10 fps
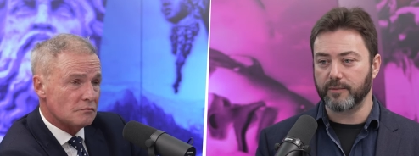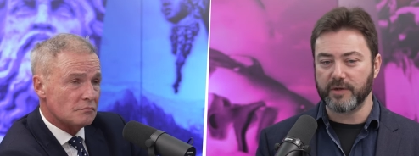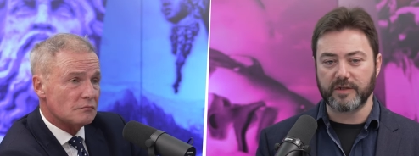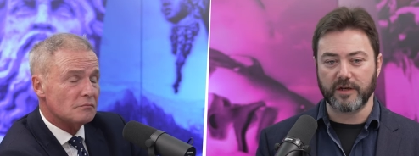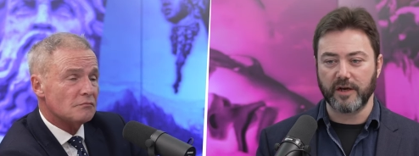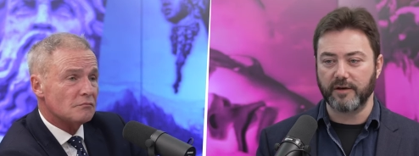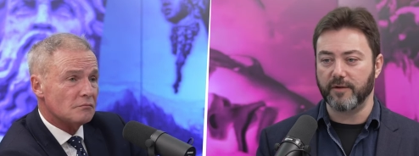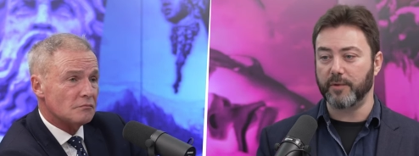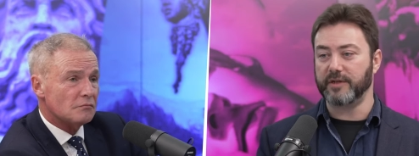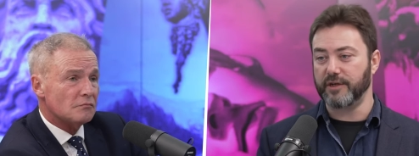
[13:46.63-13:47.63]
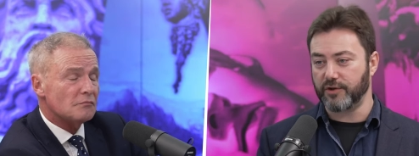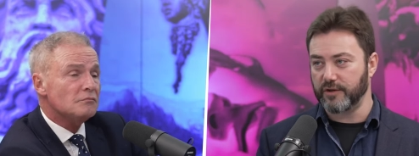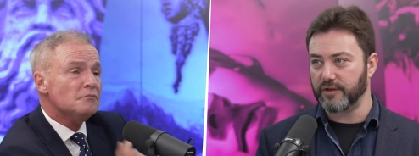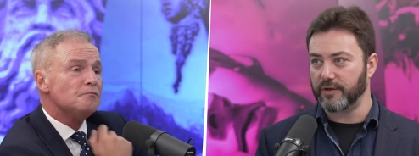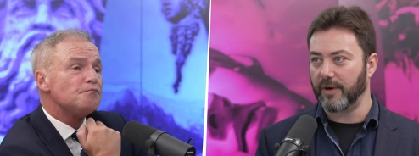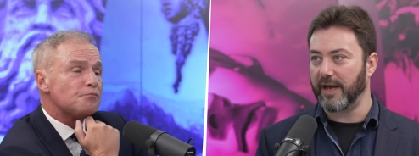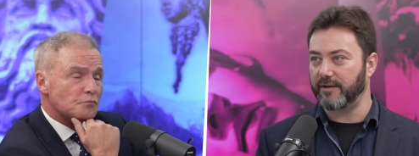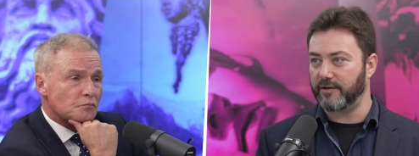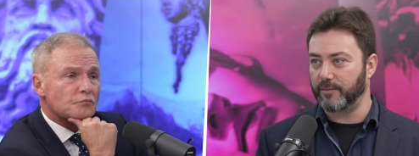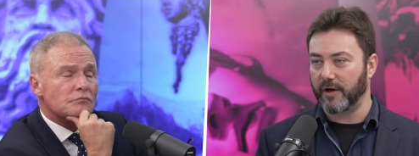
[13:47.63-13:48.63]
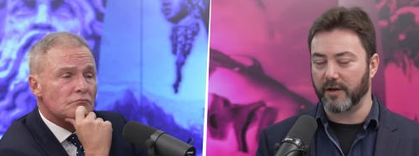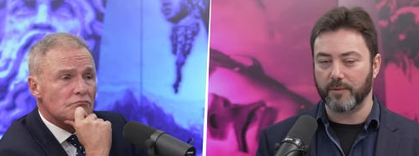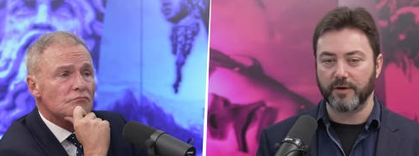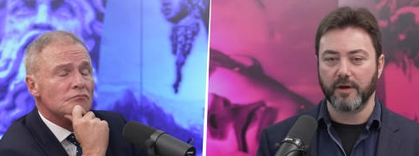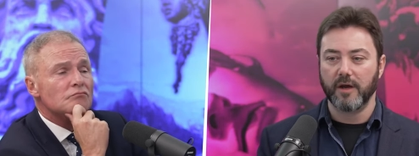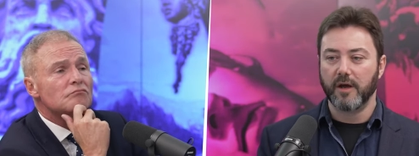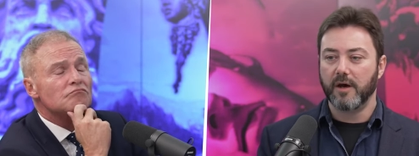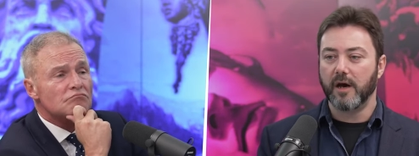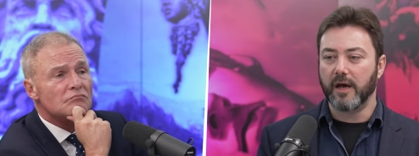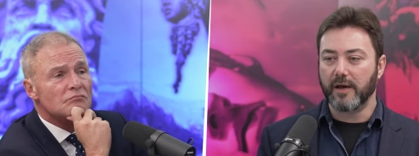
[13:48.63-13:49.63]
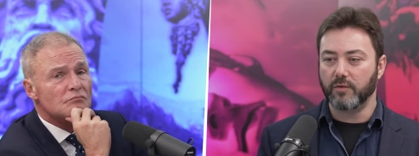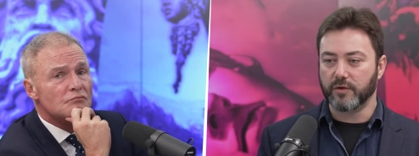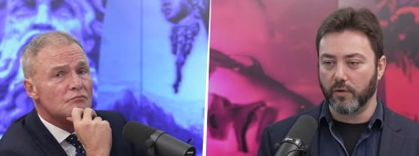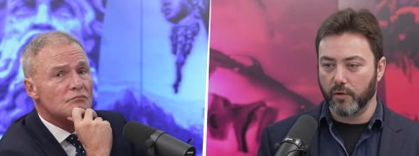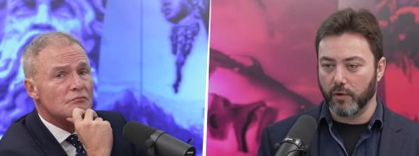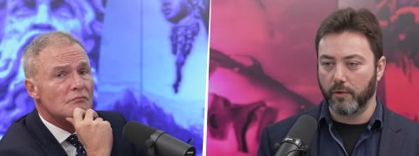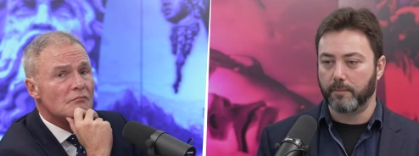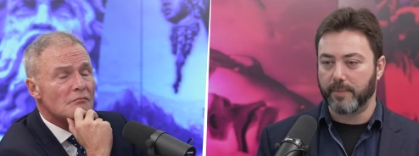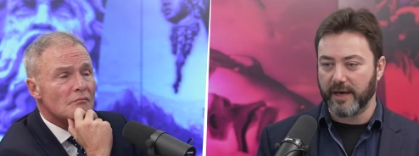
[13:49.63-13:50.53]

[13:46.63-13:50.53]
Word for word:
Speaker 1: that have been signed, the petitions that were handed to Parliament, uh, it was all